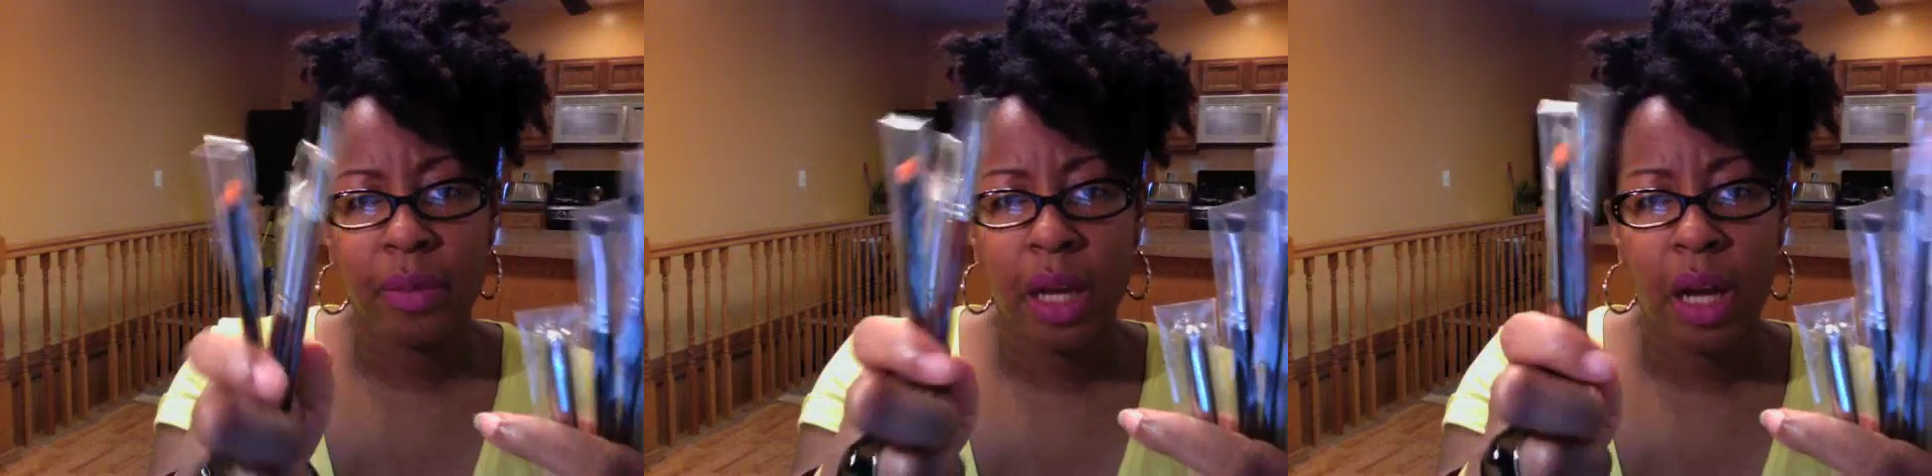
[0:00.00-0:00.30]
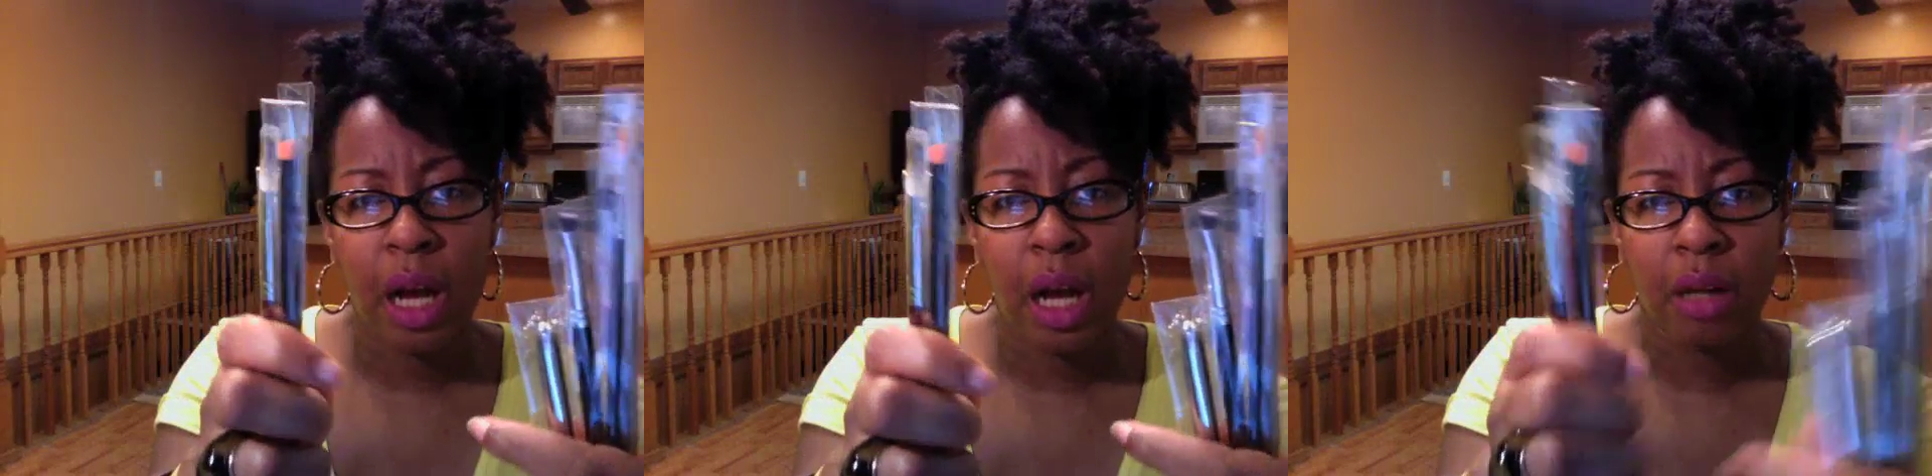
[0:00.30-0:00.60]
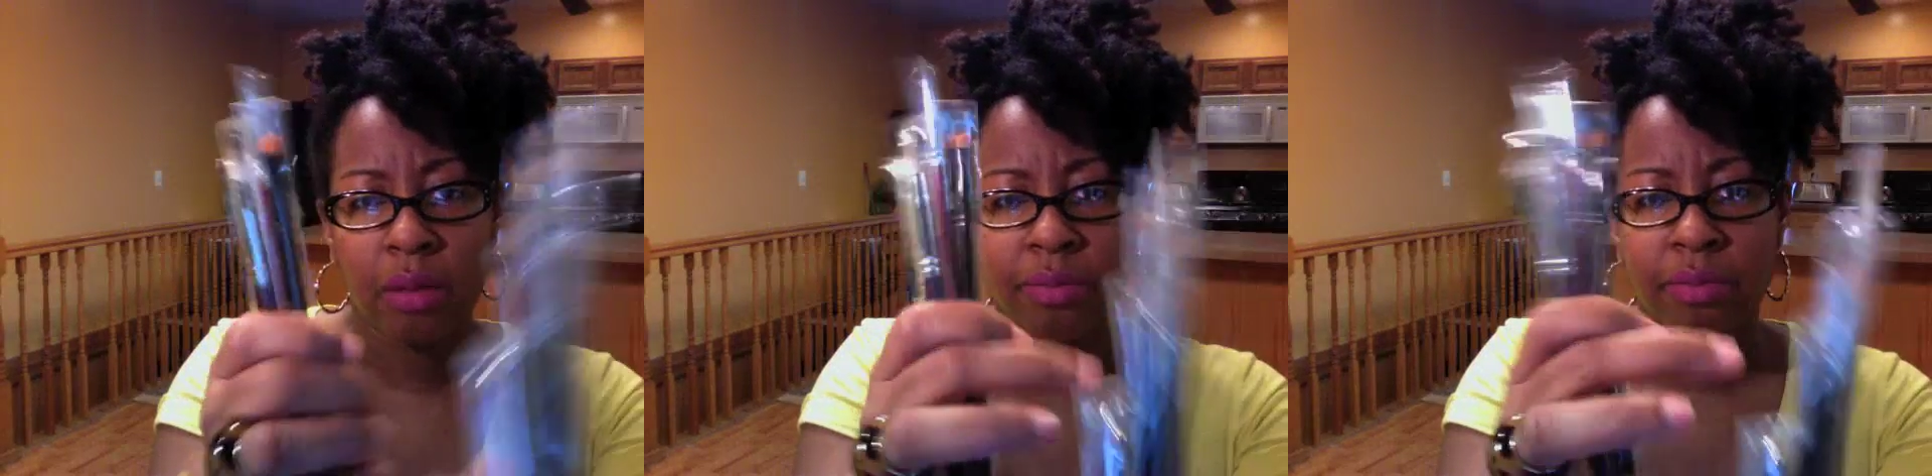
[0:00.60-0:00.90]

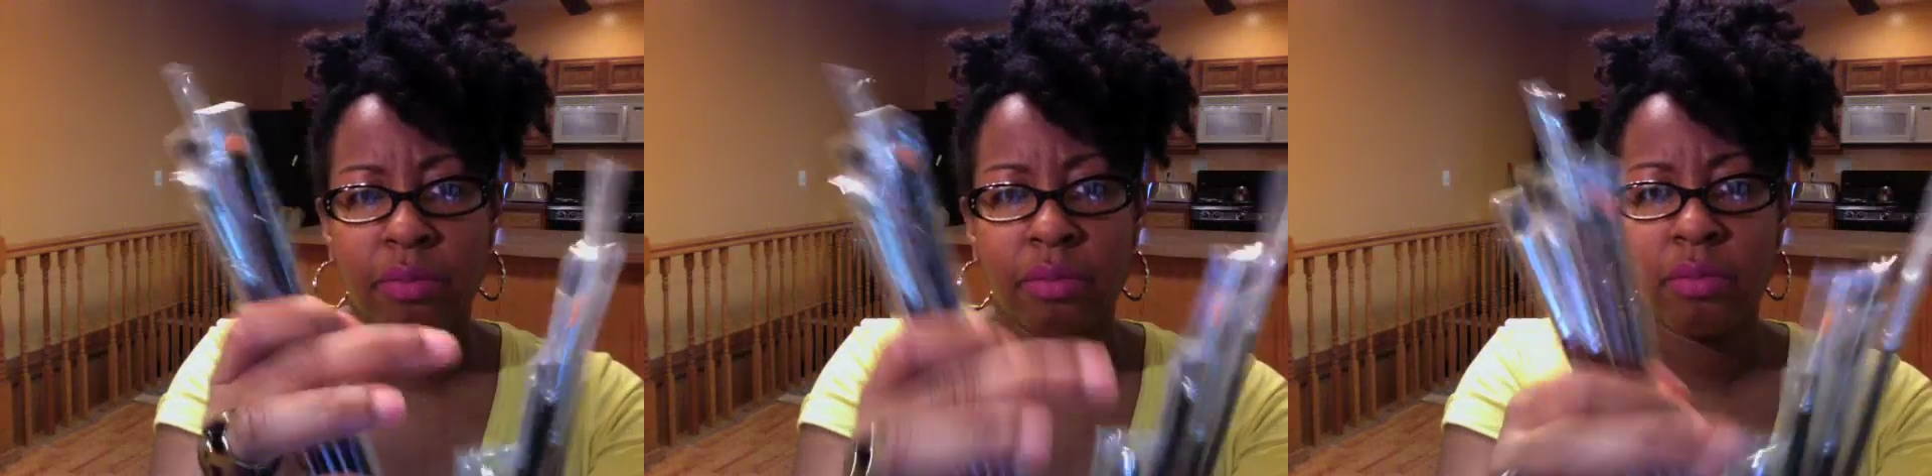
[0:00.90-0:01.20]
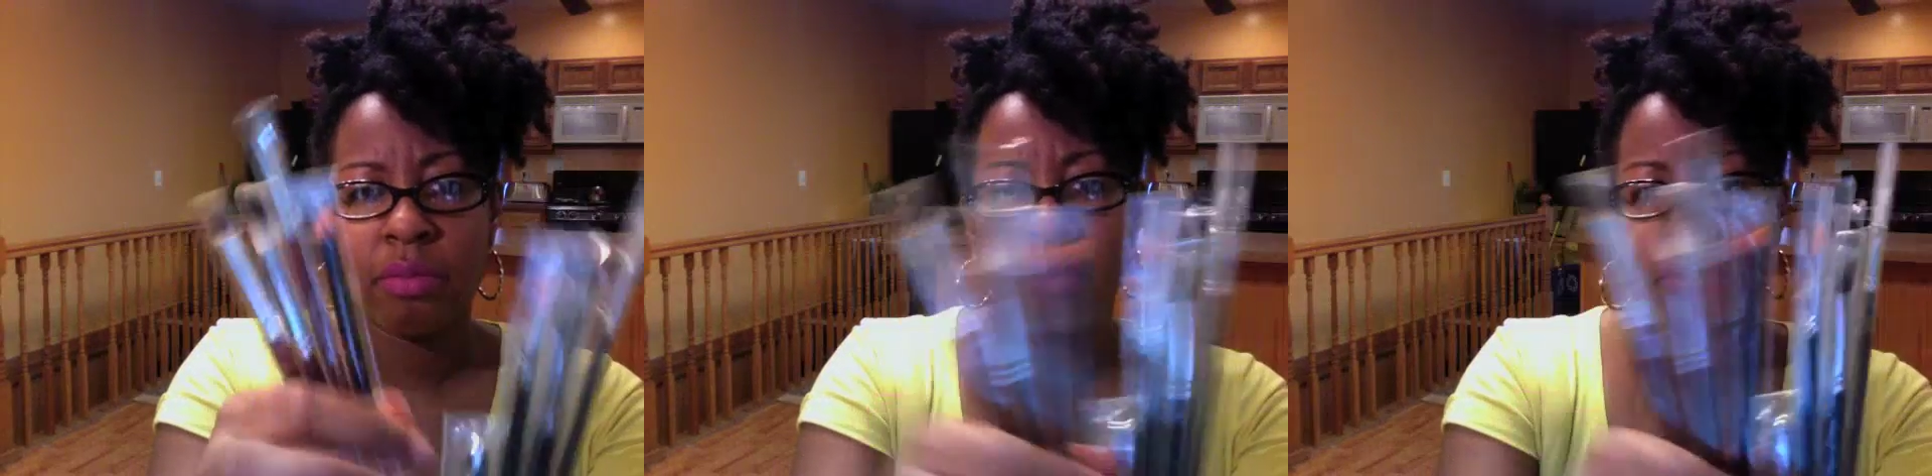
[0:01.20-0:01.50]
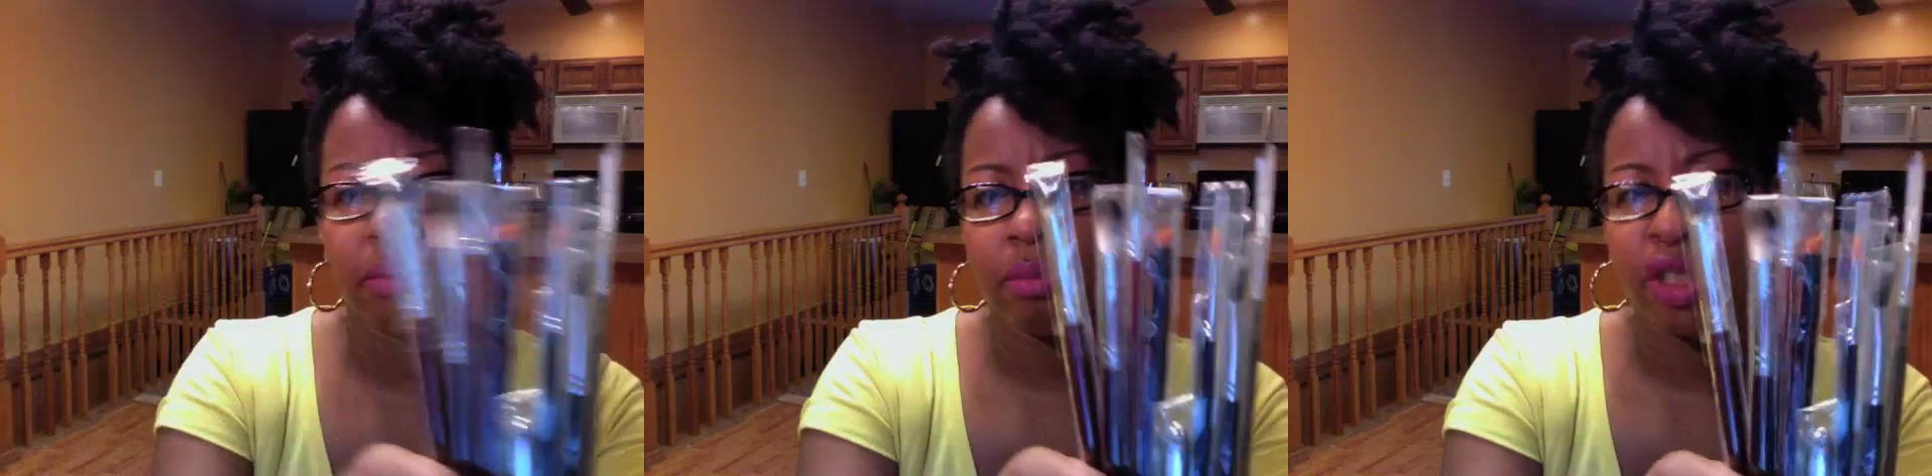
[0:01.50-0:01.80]

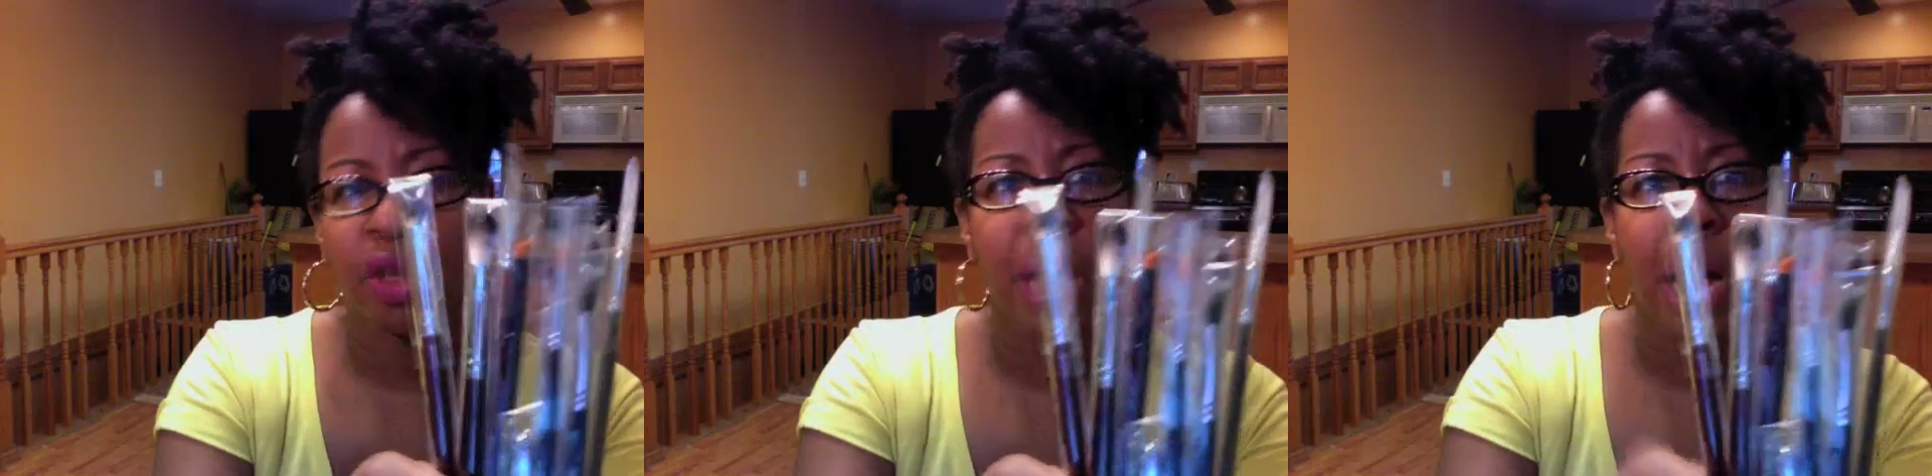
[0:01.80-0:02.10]
$2.